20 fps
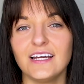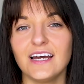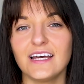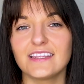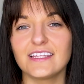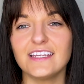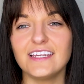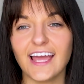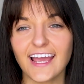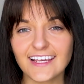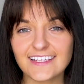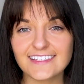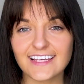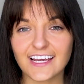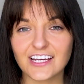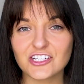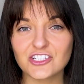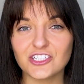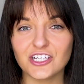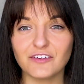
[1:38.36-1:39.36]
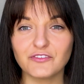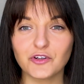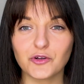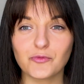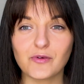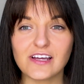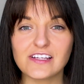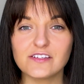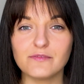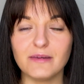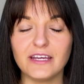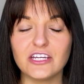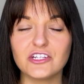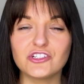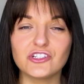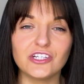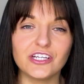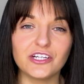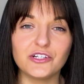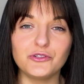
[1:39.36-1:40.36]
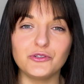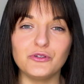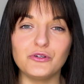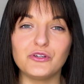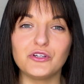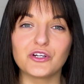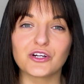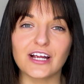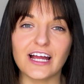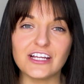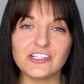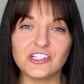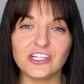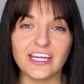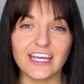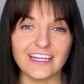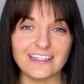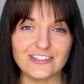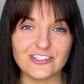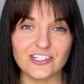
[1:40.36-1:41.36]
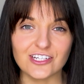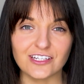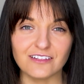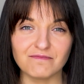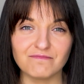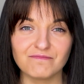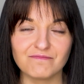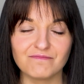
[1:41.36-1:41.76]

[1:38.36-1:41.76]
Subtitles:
The next section of your resume should include your education.